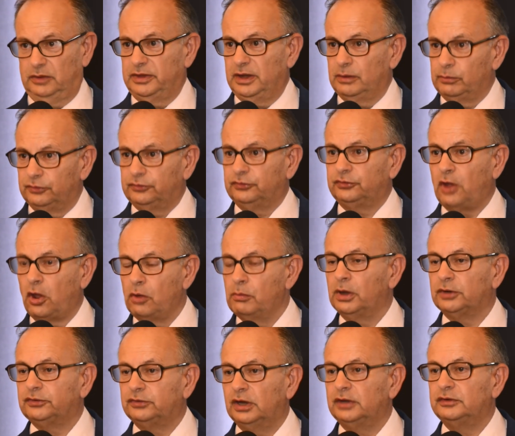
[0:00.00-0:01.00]
you know, there was
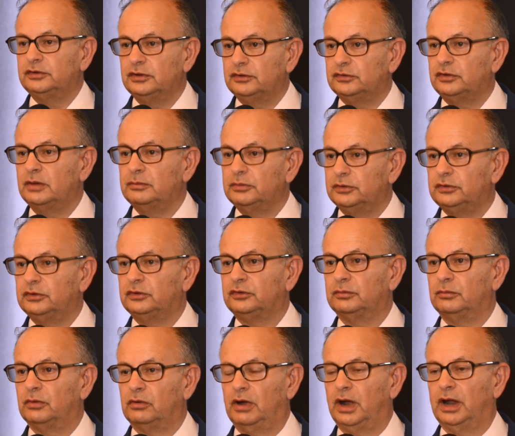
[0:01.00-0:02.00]
so much anti
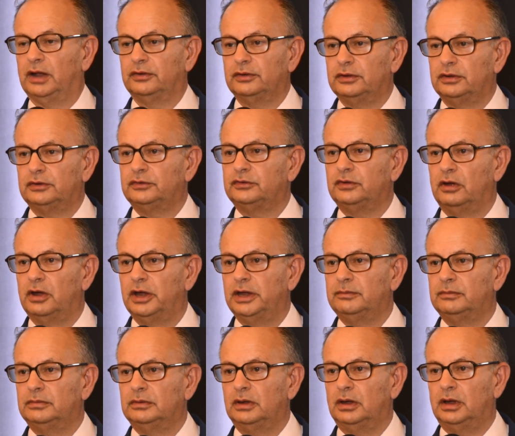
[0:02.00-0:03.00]
Semitism around at the
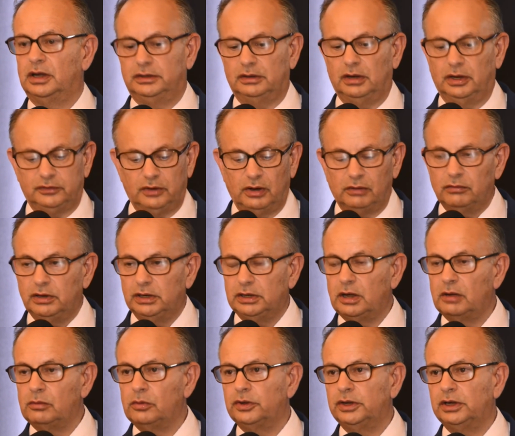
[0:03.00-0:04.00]
time. I, I, don't
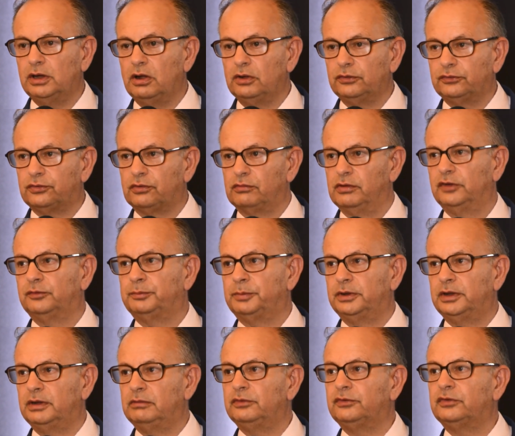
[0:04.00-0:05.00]
really know what the answer
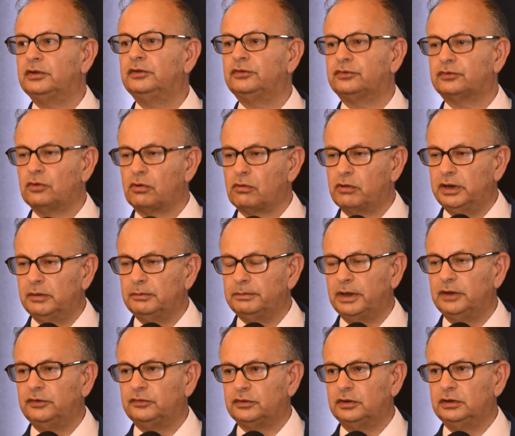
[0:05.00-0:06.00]
is, but there is a
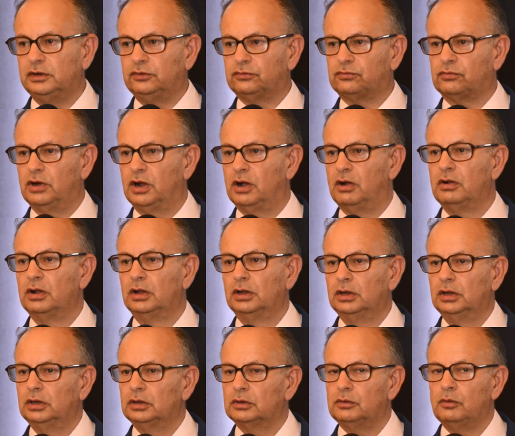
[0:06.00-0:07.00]
historian based in Israel
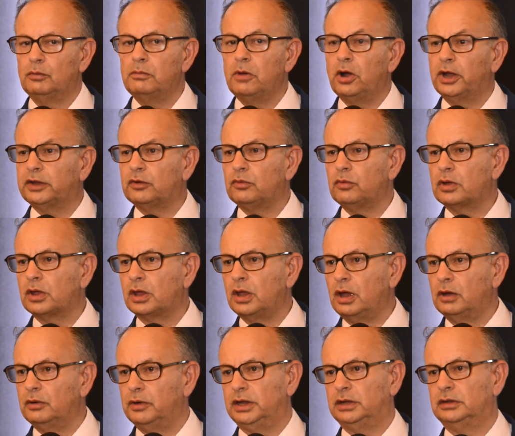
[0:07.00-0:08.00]
called Michael
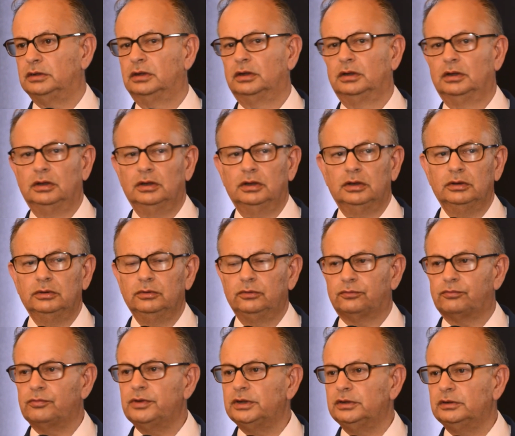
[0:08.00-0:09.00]
Cohen
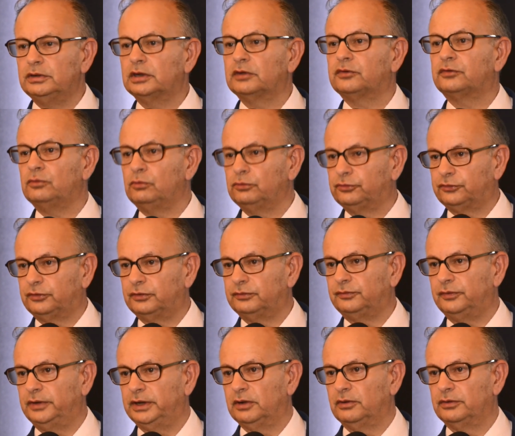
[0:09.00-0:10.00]
who's written
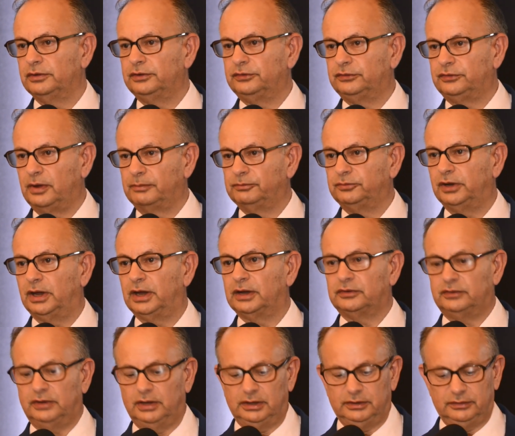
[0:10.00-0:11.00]
exhaustively on this
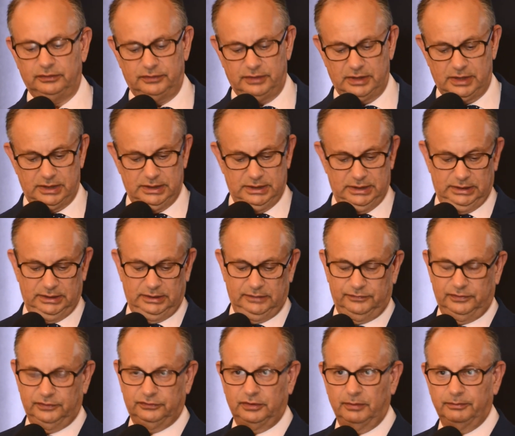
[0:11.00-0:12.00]
subject. And uh,
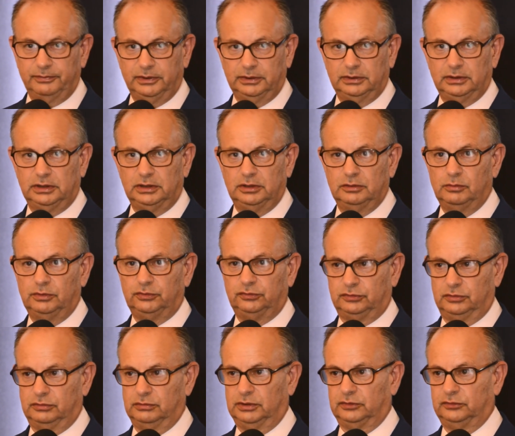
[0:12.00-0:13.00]
if it's something that you
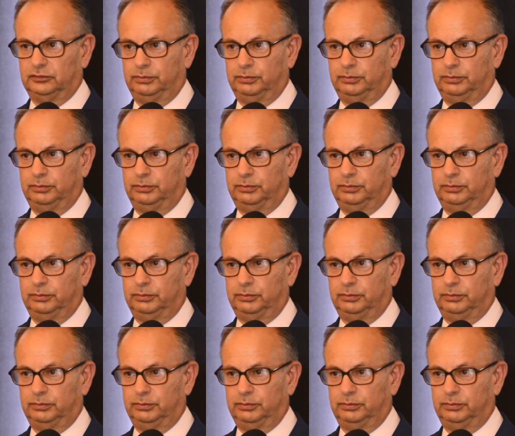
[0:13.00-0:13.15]
wish to